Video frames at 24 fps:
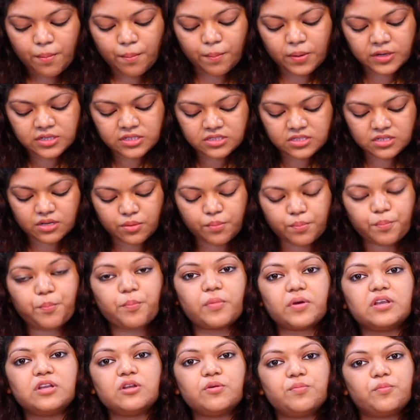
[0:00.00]
But
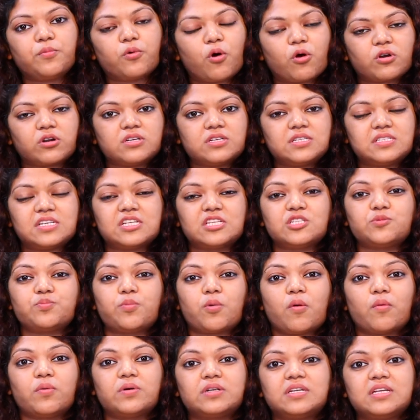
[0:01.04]
in a broader sense,
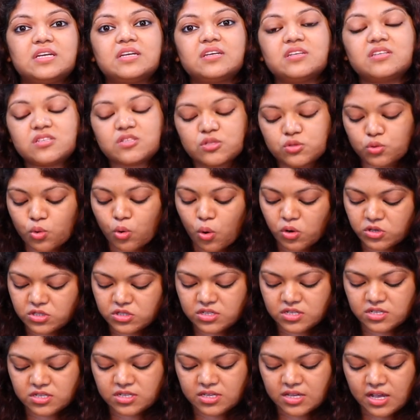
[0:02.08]
poverty is not
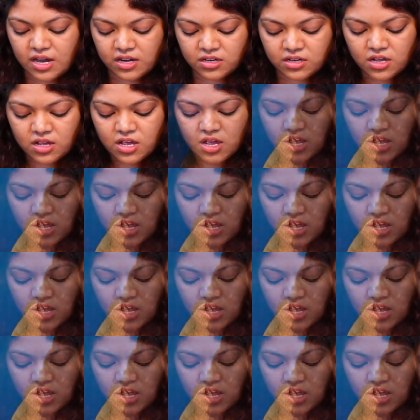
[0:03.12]
just that.